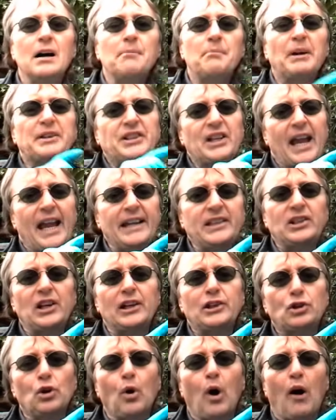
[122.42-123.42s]
But the
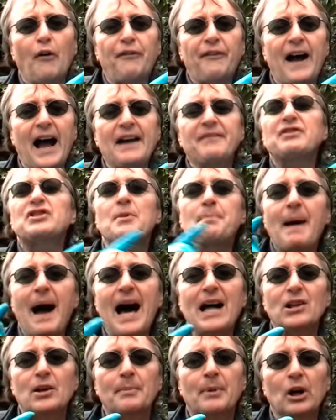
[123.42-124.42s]
AT205 is a
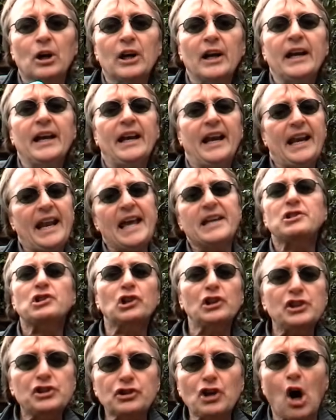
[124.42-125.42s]
polymer. It
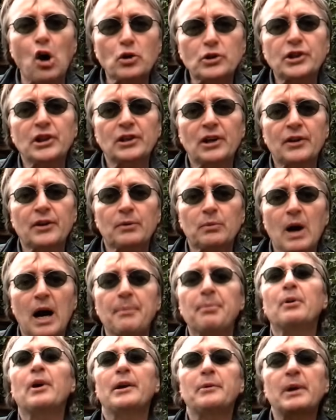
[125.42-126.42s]
actually soaks into the
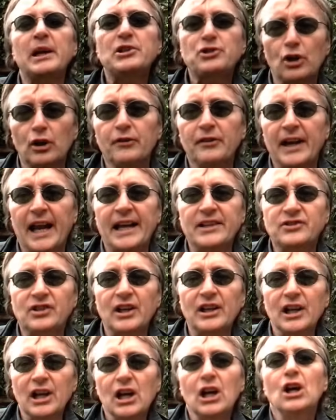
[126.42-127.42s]
rubber and rejuvenates
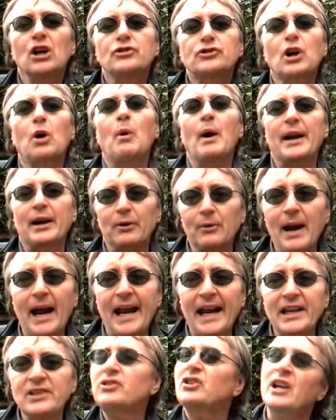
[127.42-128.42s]
it. So when it
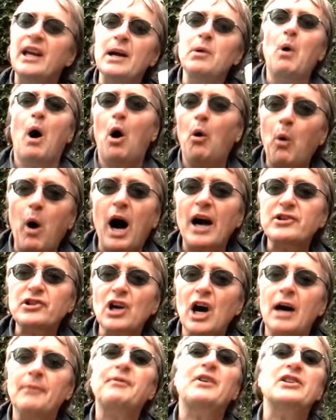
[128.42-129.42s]
rains, it won't wash
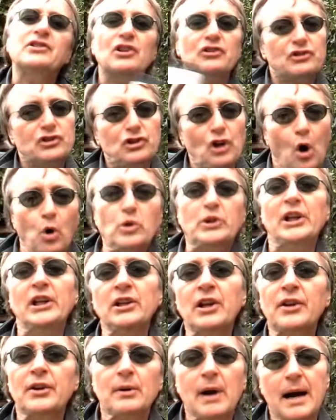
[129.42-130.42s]
off because it's soaked
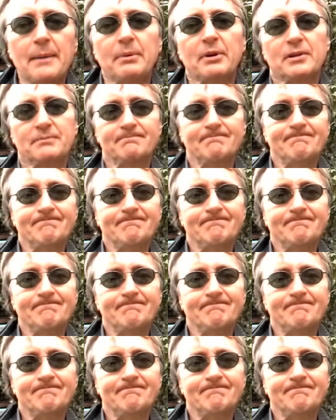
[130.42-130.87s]
into the rubber.